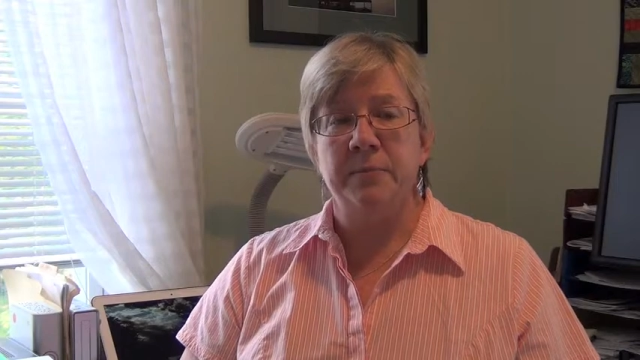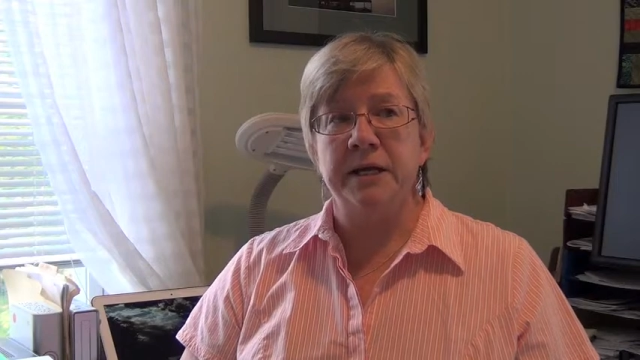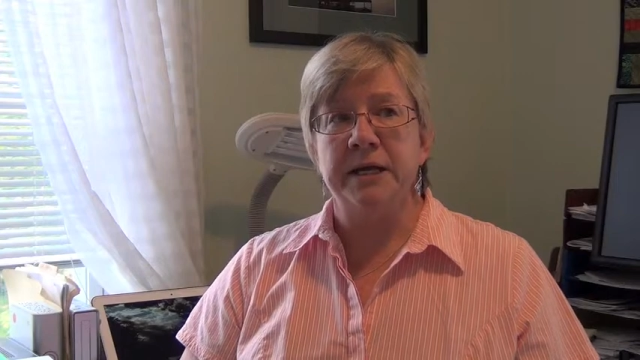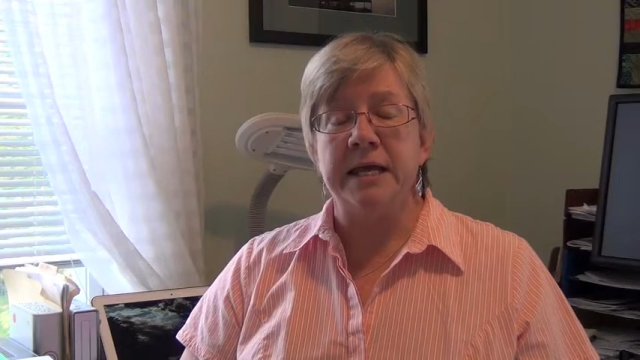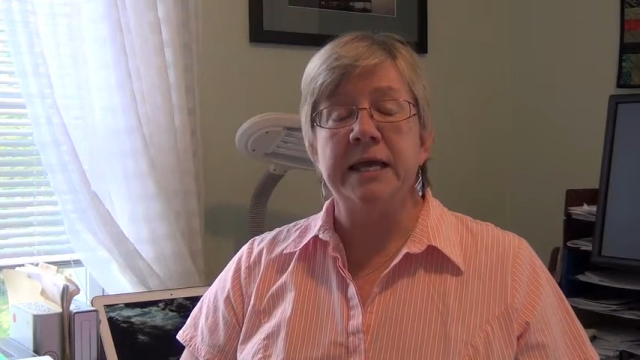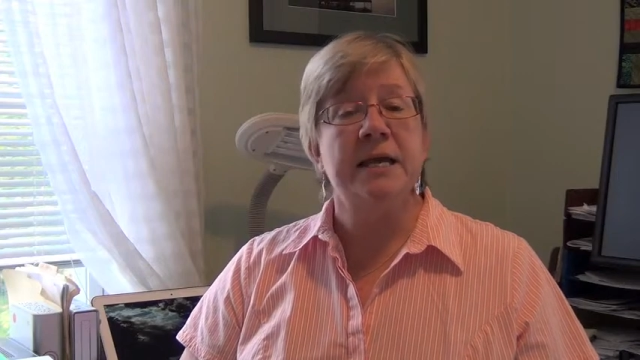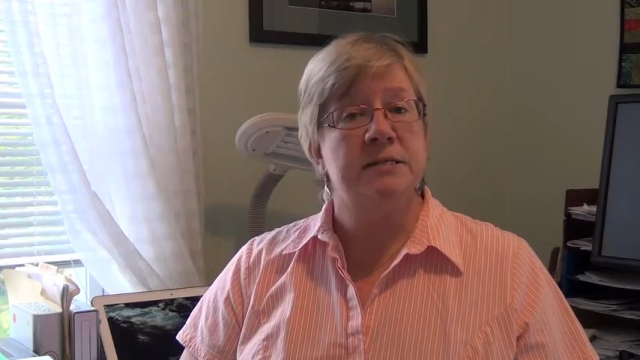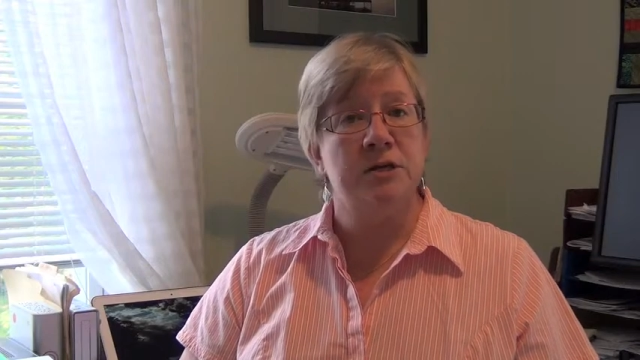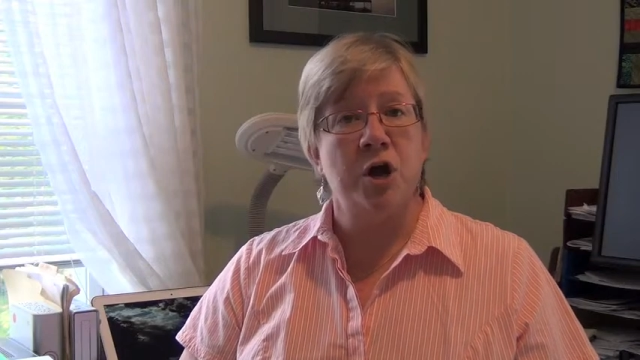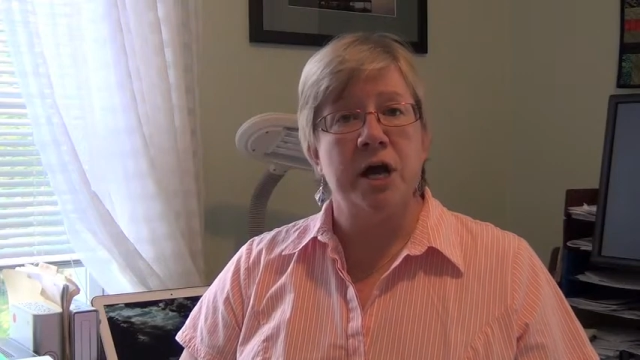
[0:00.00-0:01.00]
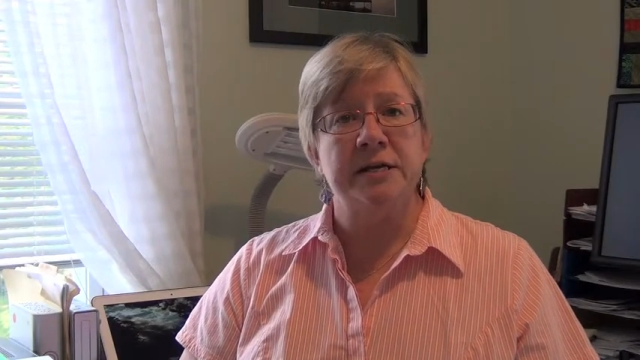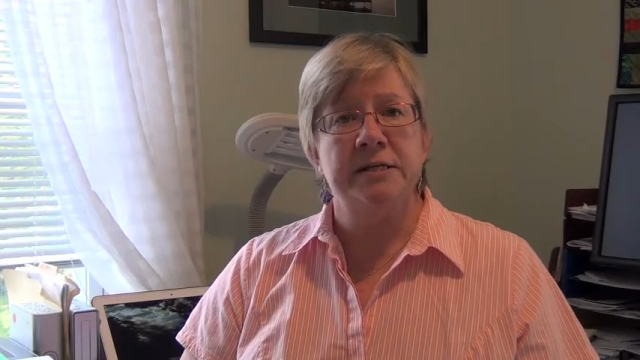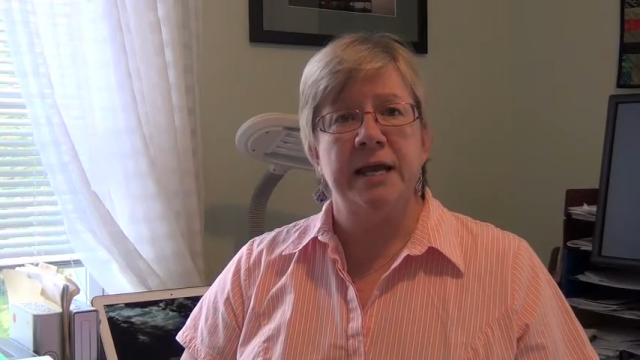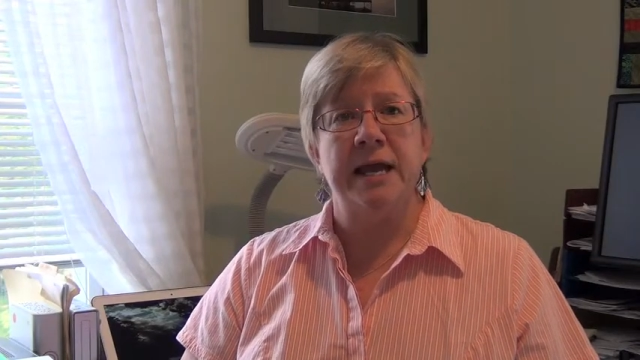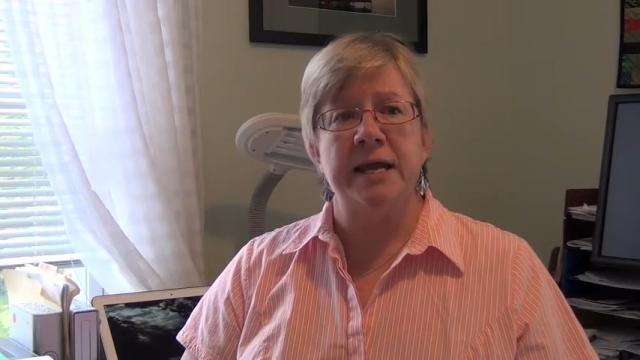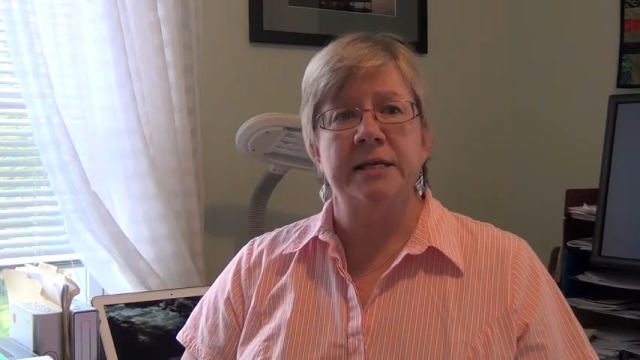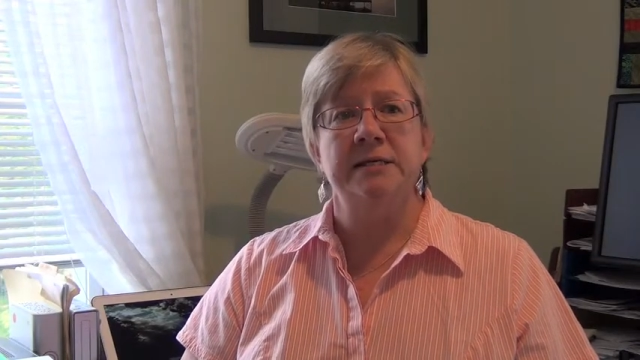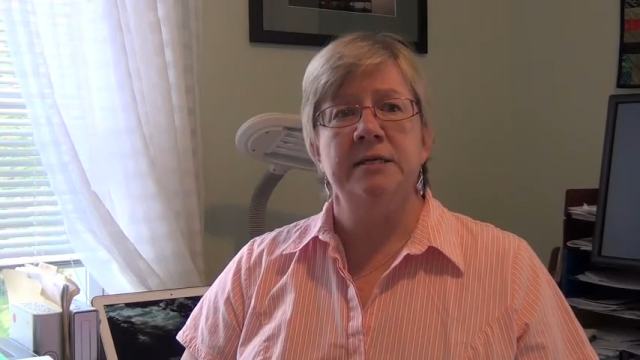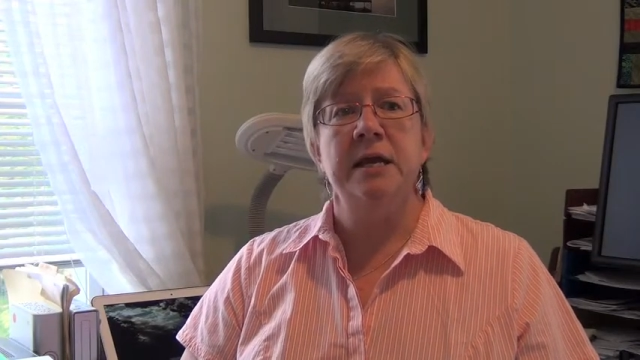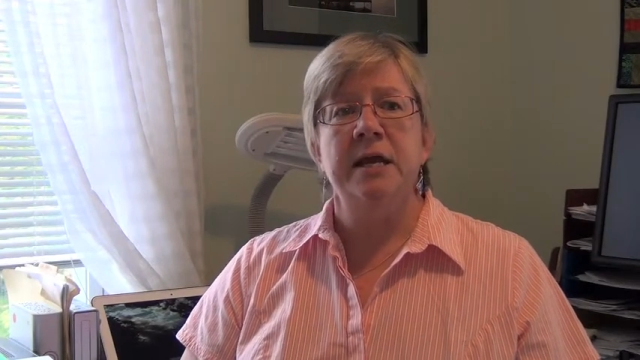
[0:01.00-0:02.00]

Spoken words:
but he has not, and